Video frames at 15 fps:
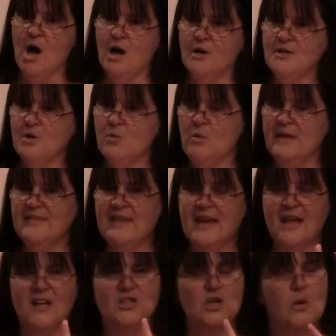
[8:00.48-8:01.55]
Also, one
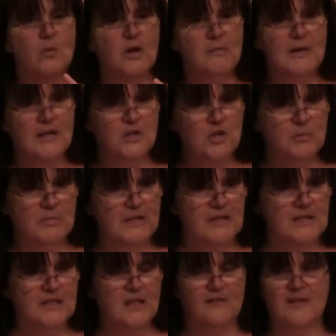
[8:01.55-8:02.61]
thing, I don't want to make too big a
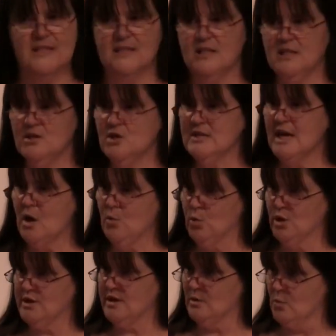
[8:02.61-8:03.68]
deal of this. This is just like a
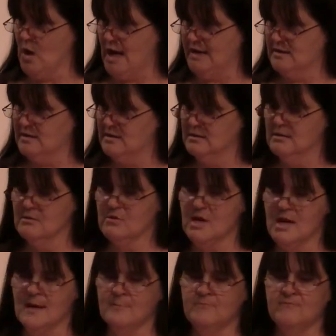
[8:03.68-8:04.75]
word to the wise,
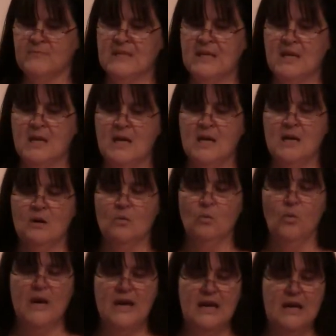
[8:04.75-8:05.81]
okay?
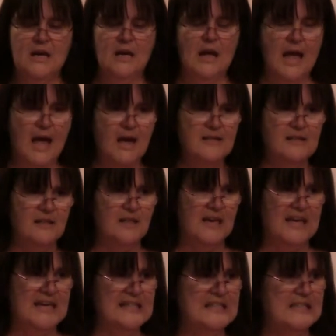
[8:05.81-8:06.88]
We ask the
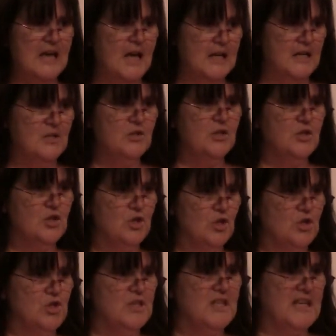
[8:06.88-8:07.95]
kids not enter the
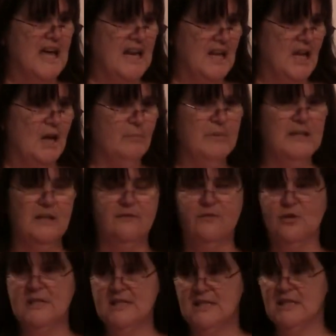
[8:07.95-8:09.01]
churches unaccompanied.
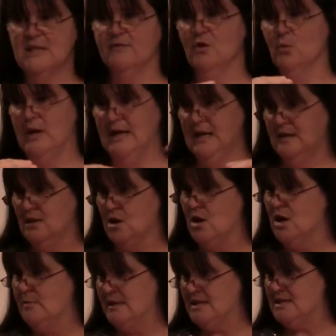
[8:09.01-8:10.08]
For instance, if you're waiting in the
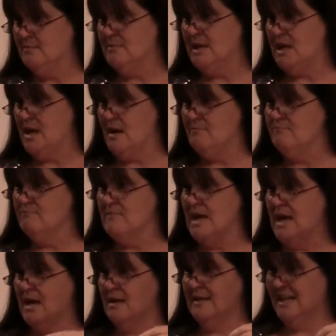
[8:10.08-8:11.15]
car to pick somebody up
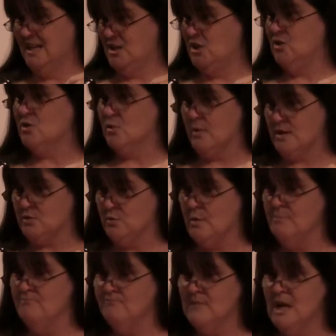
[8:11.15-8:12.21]
and they need to use the
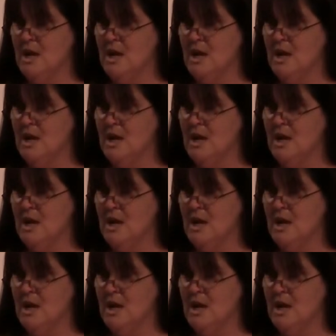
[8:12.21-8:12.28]
restroom,